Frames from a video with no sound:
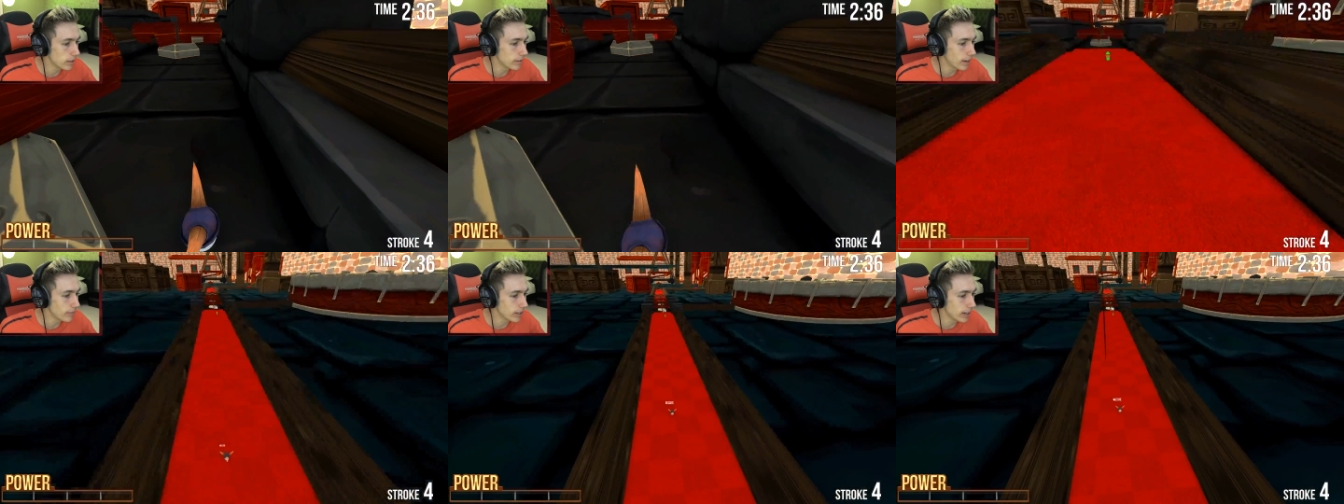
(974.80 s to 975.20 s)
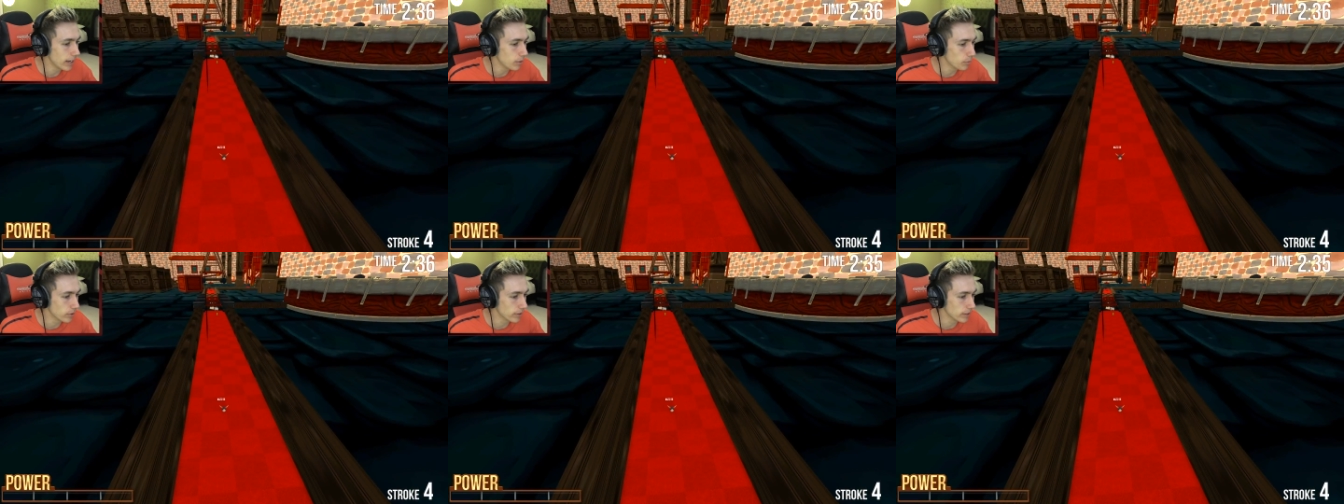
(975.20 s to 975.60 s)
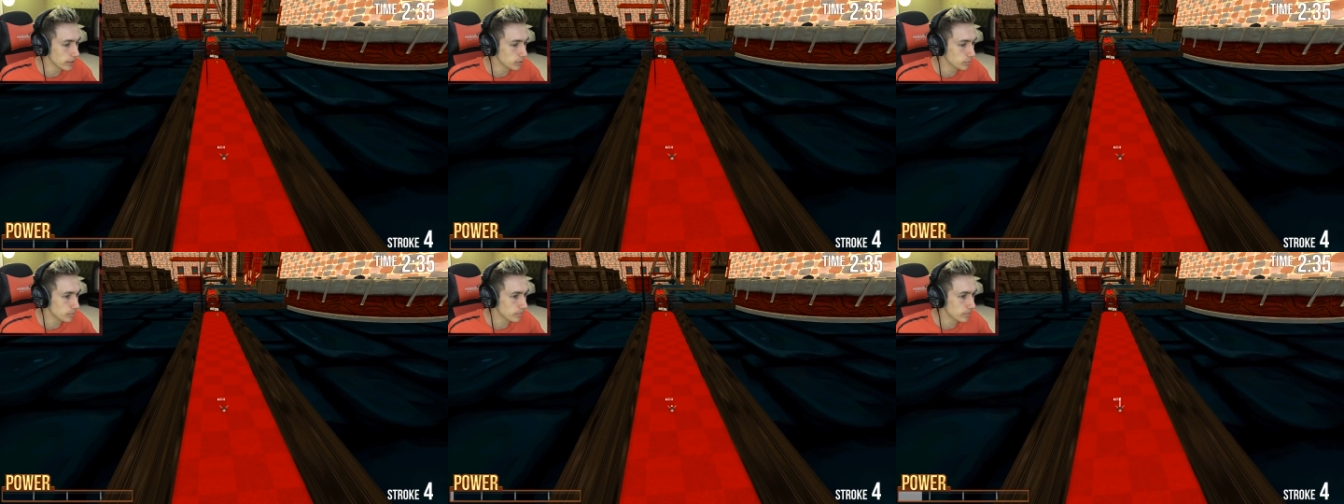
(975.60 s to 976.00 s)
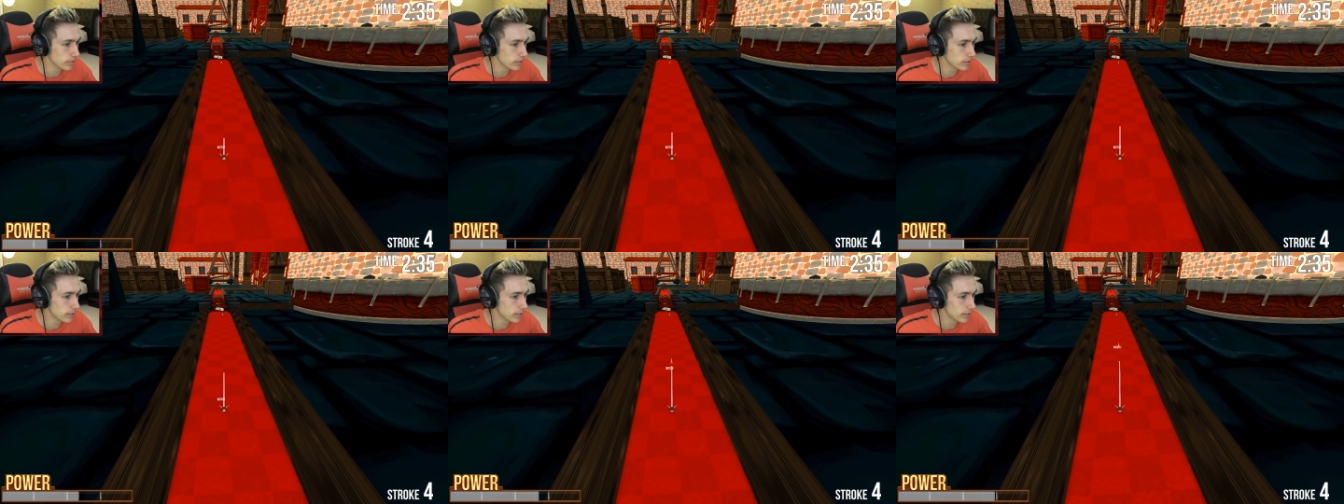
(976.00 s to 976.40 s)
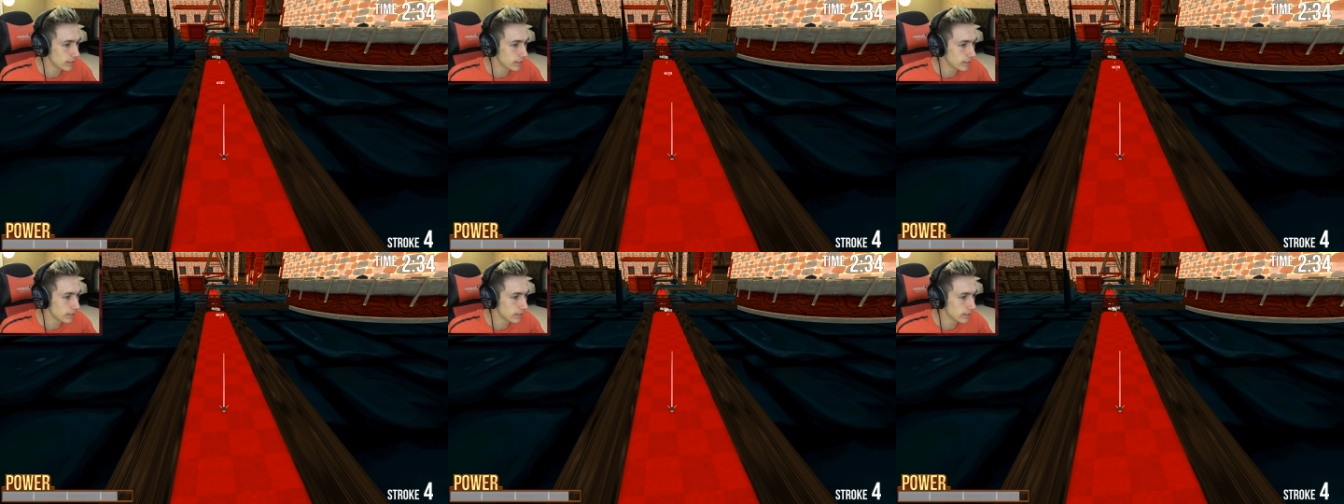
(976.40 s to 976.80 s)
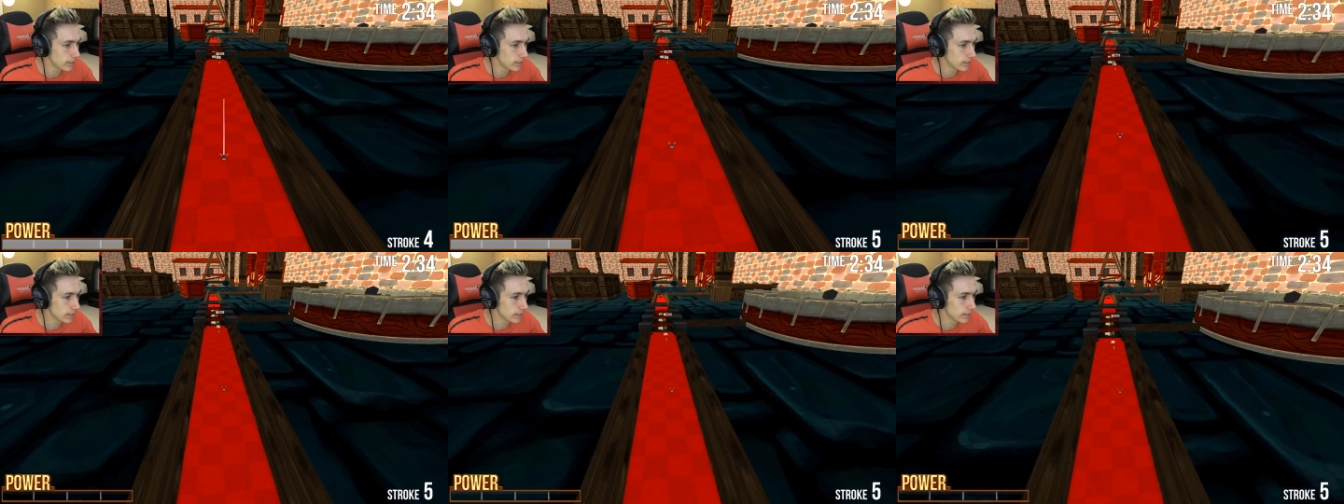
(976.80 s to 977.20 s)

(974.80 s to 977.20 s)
I haven't hit one of these before.